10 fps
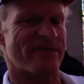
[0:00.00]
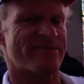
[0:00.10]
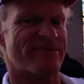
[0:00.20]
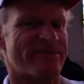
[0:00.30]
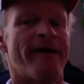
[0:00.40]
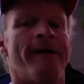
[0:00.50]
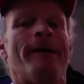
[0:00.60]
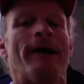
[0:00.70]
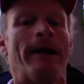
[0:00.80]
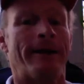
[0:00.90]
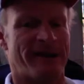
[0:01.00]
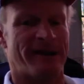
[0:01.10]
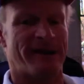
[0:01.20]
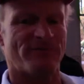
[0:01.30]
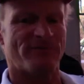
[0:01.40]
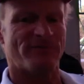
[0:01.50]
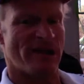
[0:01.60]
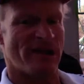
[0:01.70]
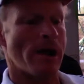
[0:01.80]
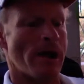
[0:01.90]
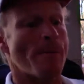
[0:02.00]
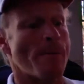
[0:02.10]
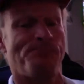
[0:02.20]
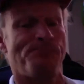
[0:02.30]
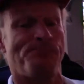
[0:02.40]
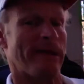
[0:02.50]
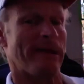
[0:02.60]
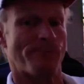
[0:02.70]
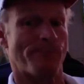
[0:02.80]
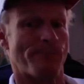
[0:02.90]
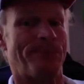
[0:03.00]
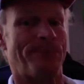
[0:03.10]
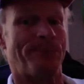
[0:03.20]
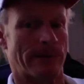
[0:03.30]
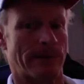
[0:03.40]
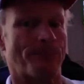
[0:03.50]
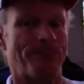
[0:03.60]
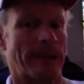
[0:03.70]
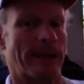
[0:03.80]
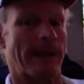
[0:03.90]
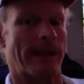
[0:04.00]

and he's been a big help.